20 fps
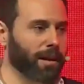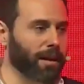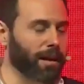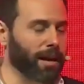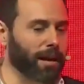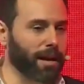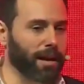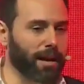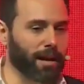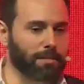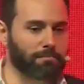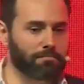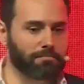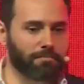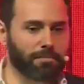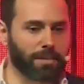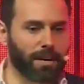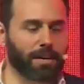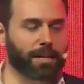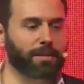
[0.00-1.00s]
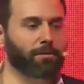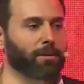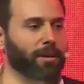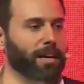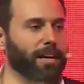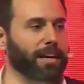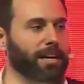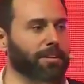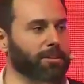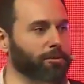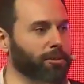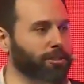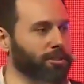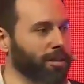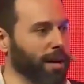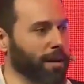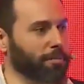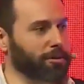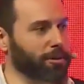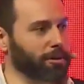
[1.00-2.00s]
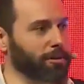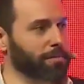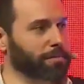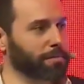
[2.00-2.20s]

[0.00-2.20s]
Uh, I don't even want to hand you a chapter.